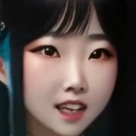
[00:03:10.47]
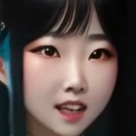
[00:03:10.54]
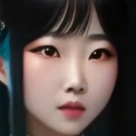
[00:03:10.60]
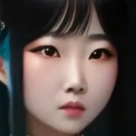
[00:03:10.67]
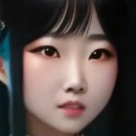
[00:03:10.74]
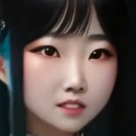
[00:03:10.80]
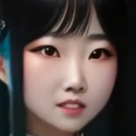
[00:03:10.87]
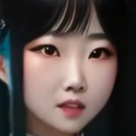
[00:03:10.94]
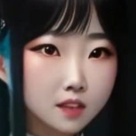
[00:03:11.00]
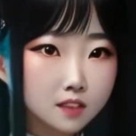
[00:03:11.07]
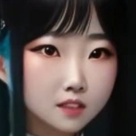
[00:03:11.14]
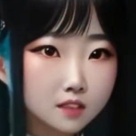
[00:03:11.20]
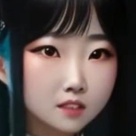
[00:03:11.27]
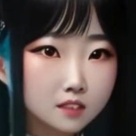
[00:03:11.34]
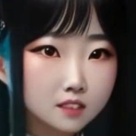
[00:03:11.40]
Hours
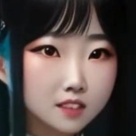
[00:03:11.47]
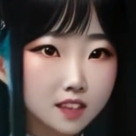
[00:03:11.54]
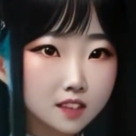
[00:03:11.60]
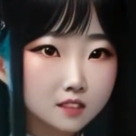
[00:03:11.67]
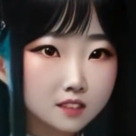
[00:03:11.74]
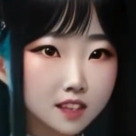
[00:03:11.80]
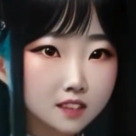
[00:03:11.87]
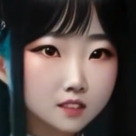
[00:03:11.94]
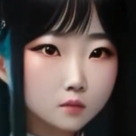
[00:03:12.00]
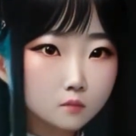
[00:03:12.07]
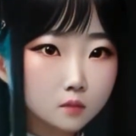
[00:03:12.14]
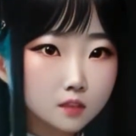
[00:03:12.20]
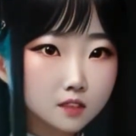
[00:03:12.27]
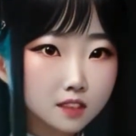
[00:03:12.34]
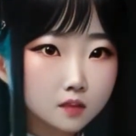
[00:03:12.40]
turned into days as
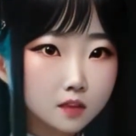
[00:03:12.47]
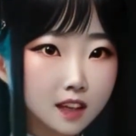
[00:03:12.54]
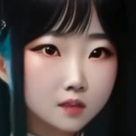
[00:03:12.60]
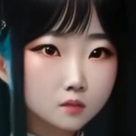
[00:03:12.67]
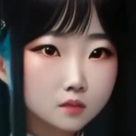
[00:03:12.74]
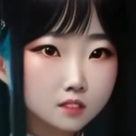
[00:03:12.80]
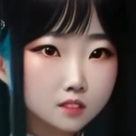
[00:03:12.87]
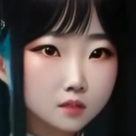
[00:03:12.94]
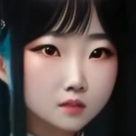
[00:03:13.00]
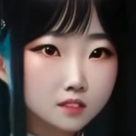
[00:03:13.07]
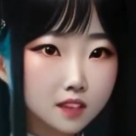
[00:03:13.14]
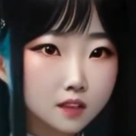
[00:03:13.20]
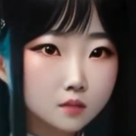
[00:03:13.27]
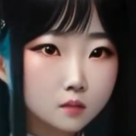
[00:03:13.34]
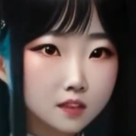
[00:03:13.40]
Amelia languished in the
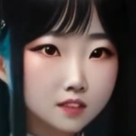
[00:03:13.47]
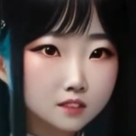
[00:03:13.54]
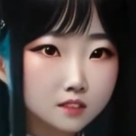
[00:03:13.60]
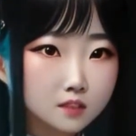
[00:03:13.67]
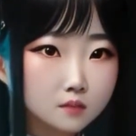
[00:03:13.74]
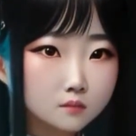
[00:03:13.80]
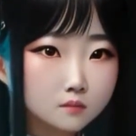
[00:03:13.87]
darkness.